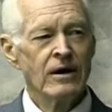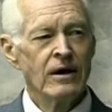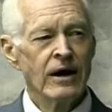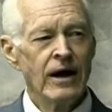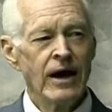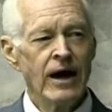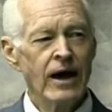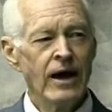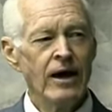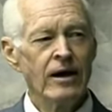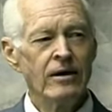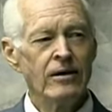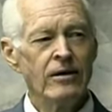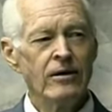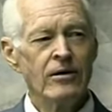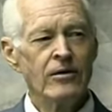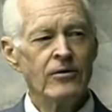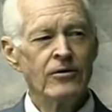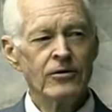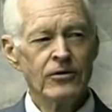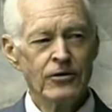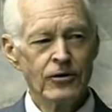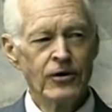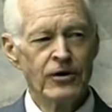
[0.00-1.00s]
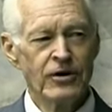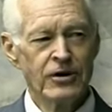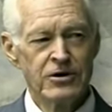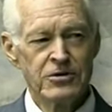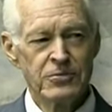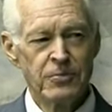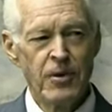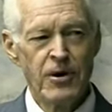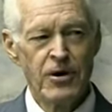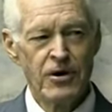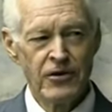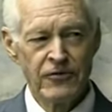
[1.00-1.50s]
And during this
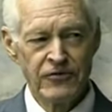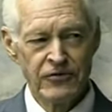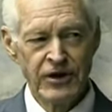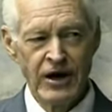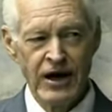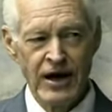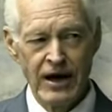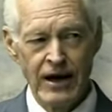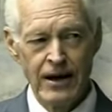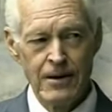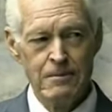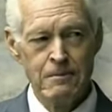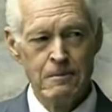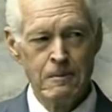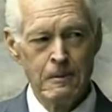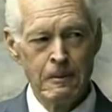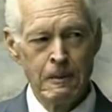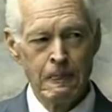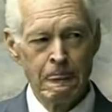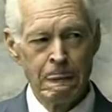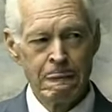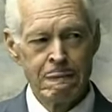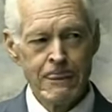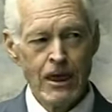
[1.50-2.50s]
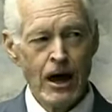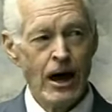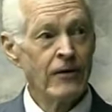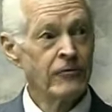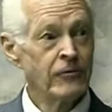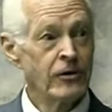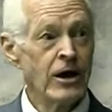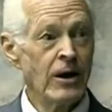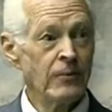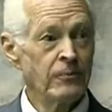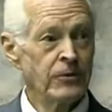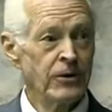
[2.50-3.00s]
period of time,
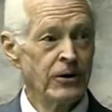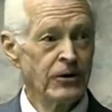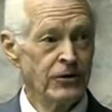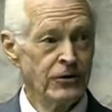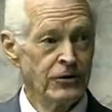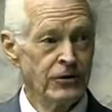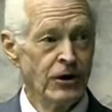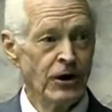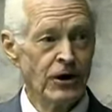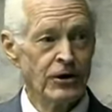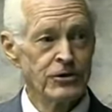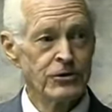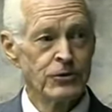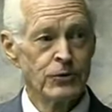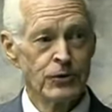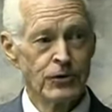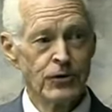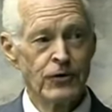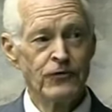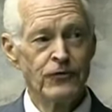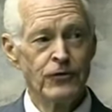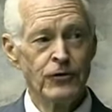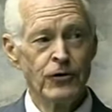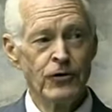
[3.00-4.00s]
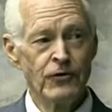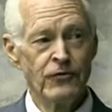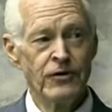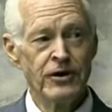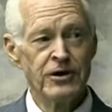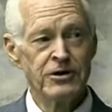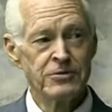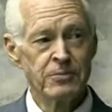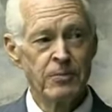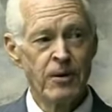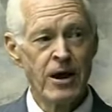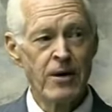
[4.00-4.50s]
I've kept in touch with a few of
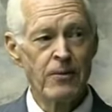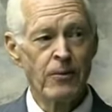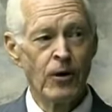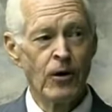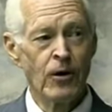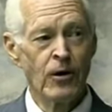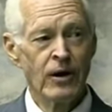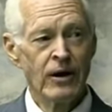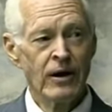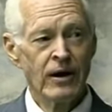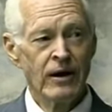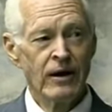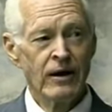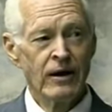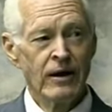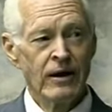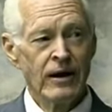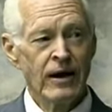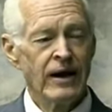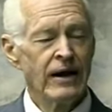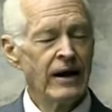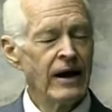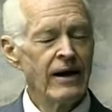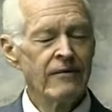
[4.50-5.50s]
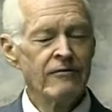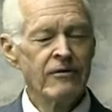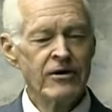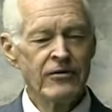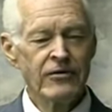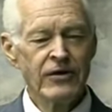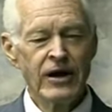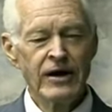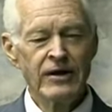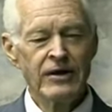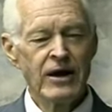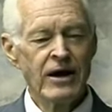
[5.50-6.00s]
these people, and
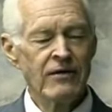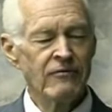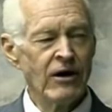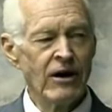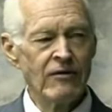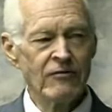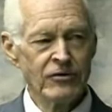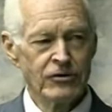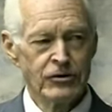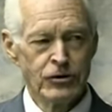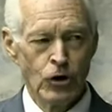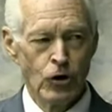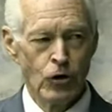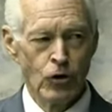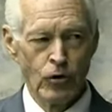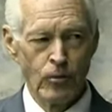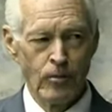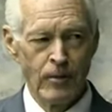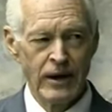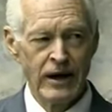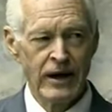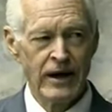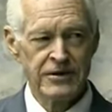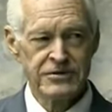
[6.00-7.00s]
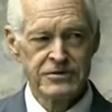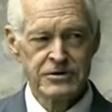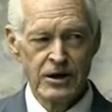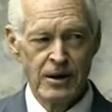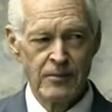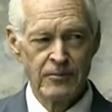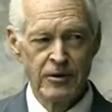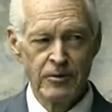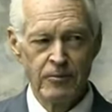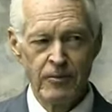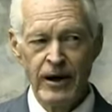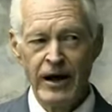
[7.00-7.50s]
everything they've ever told me has
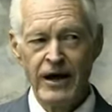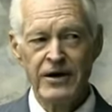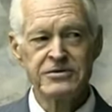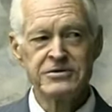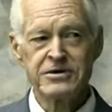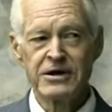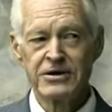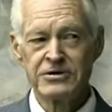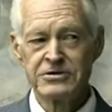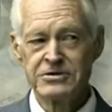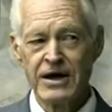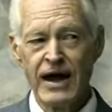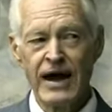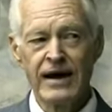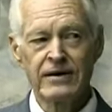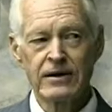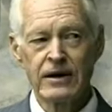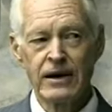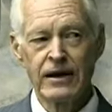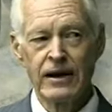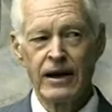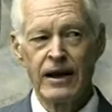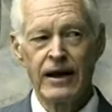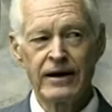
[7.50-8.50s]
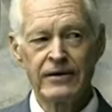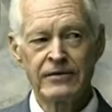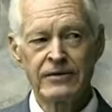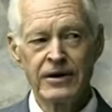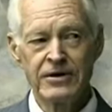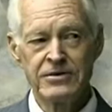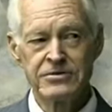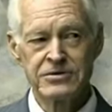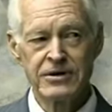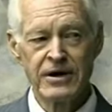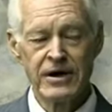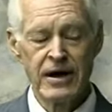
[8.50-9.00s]
come to pass exactly like
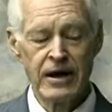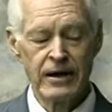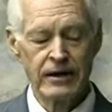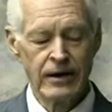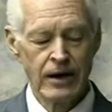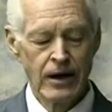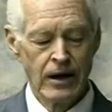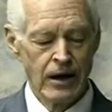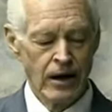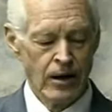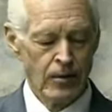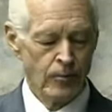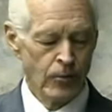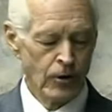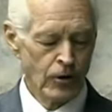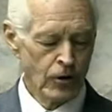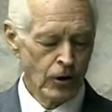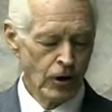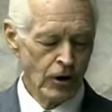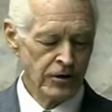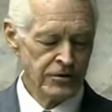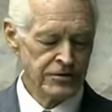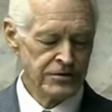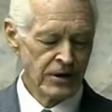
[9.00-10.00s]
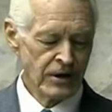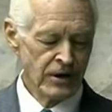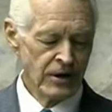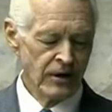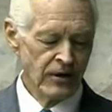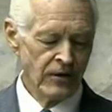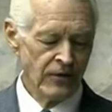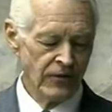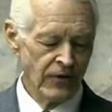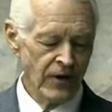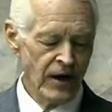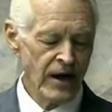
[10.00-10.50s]
they say it, because
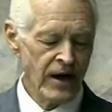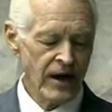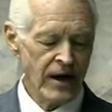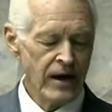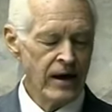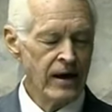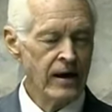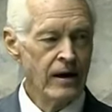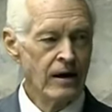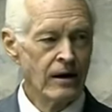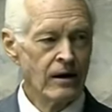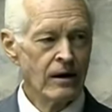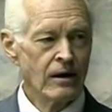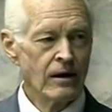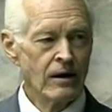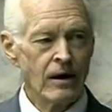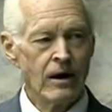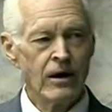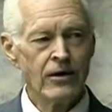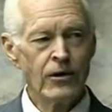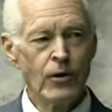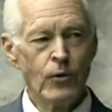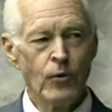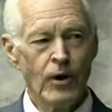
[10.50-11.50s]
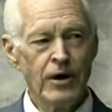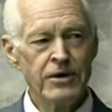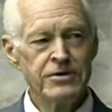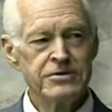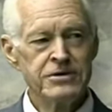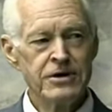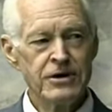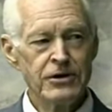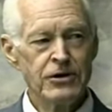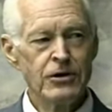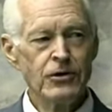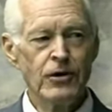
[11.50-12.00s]
they are the ones
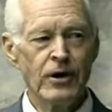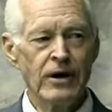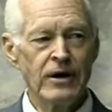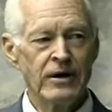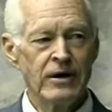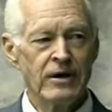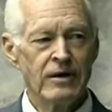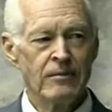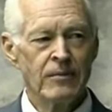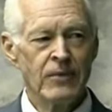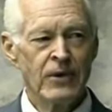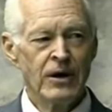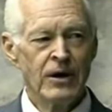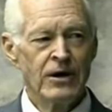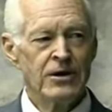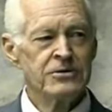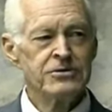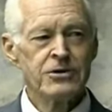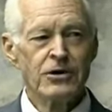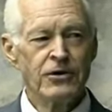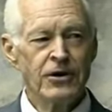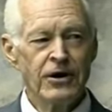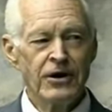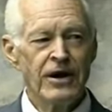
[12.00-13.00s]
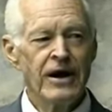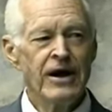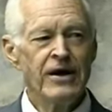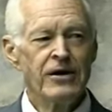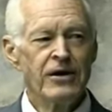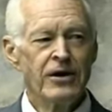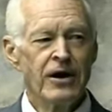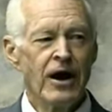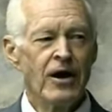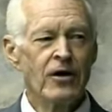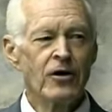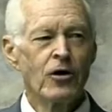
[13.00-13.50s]
that do it. So today
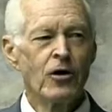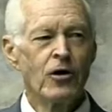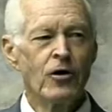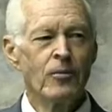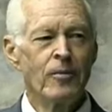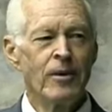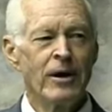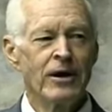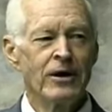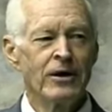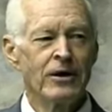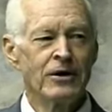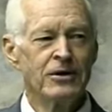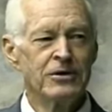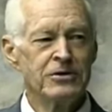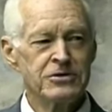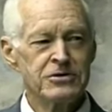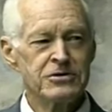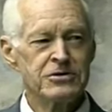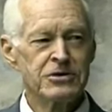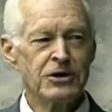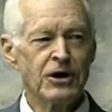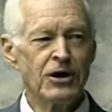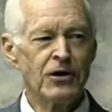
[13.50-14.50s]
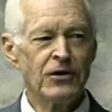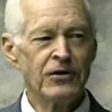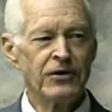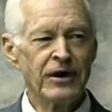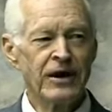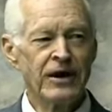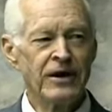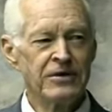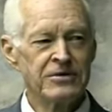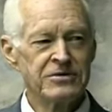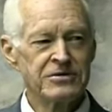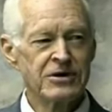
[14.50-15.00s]
you're not going to be
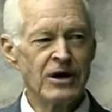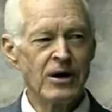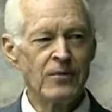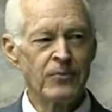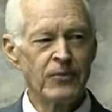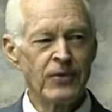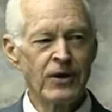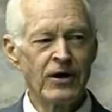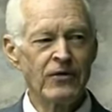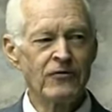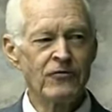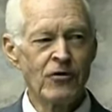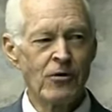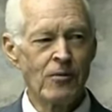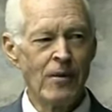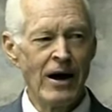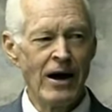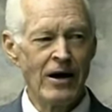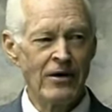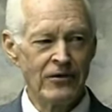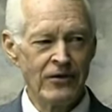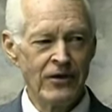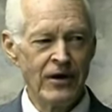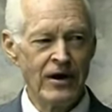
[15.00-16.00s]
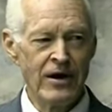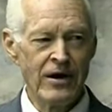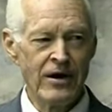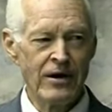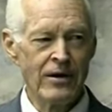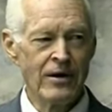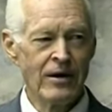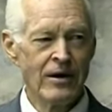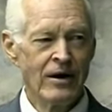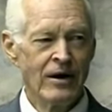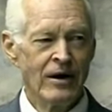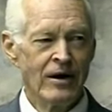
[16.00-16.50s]
consulting something from out
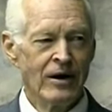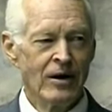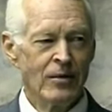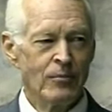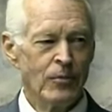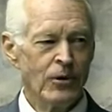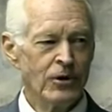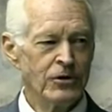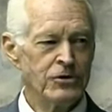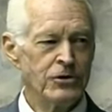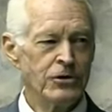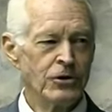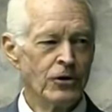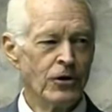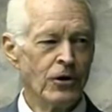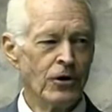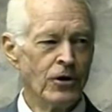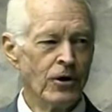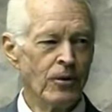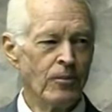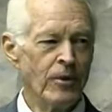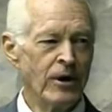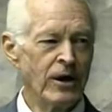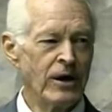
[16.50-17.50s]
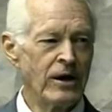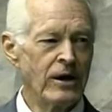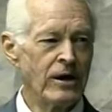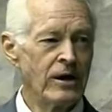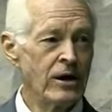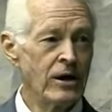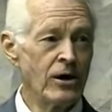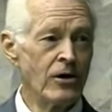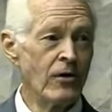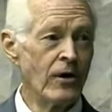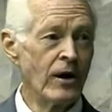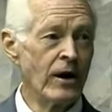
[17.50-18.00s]
there, but you're going to be
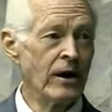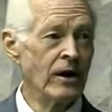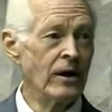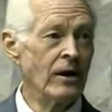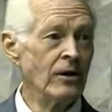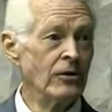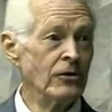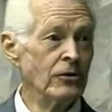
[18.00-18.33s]
hearing